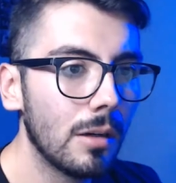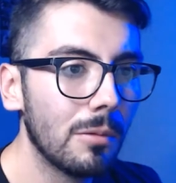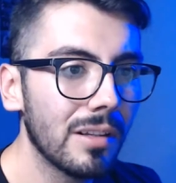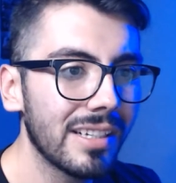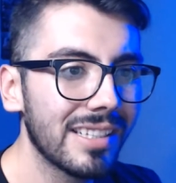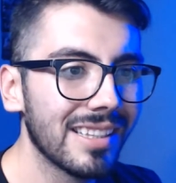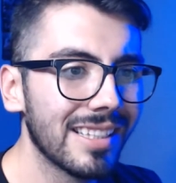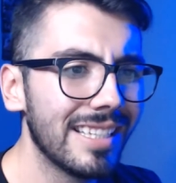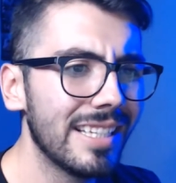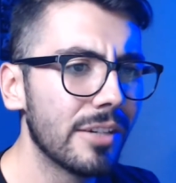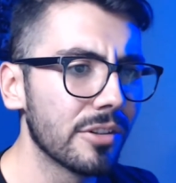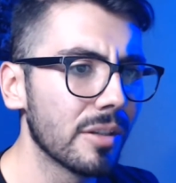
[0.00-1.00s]
want like a
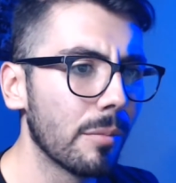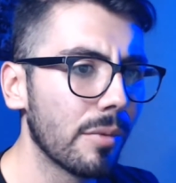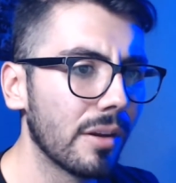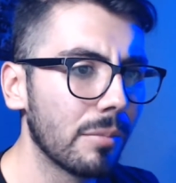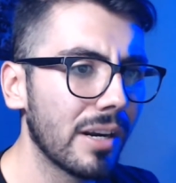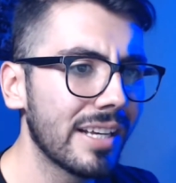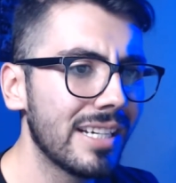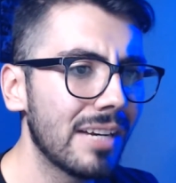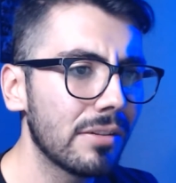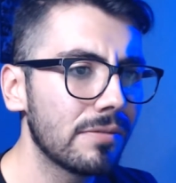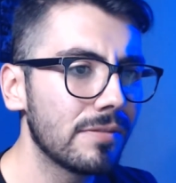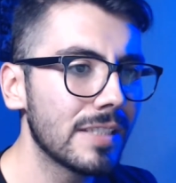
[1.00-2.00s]
lead or something, but I can
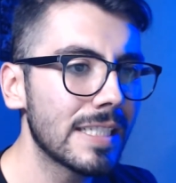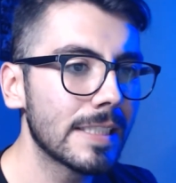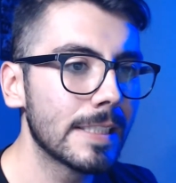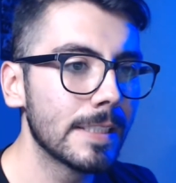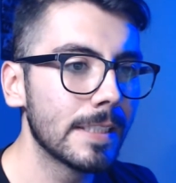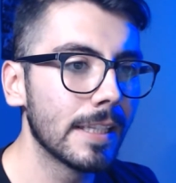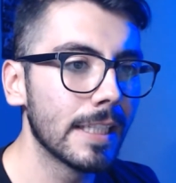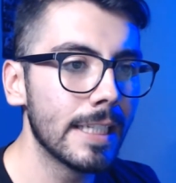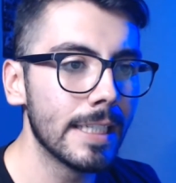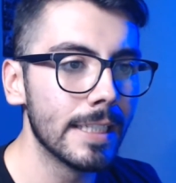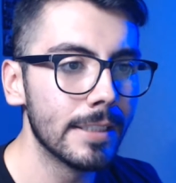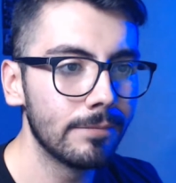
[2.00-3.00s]
never find a good
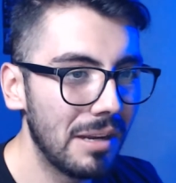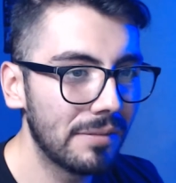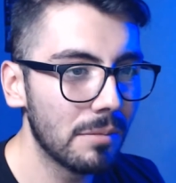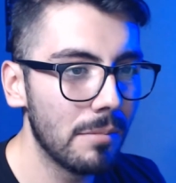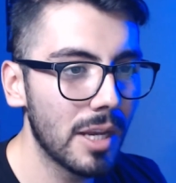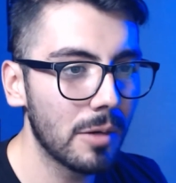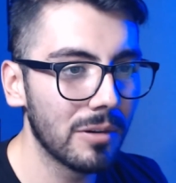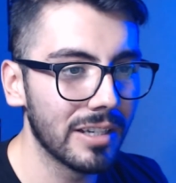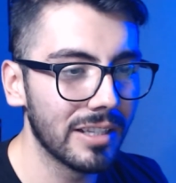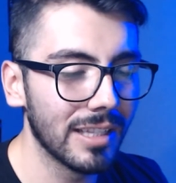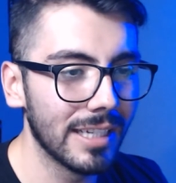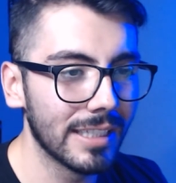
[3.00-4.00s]
lead. I have to make one
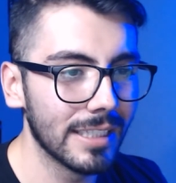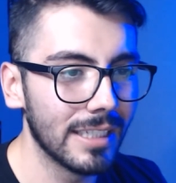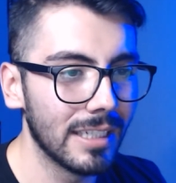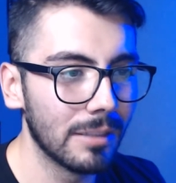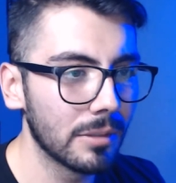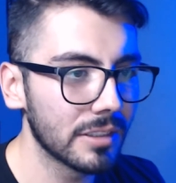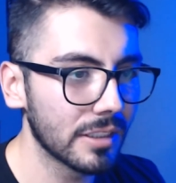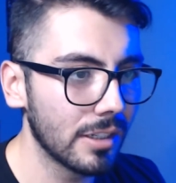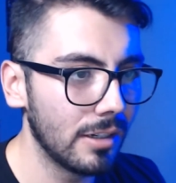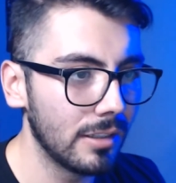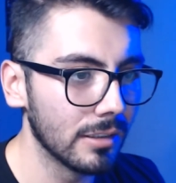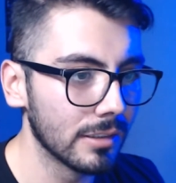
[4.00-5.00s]
in like, what is it
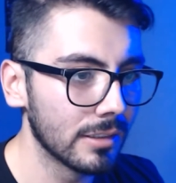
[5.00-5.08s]
called?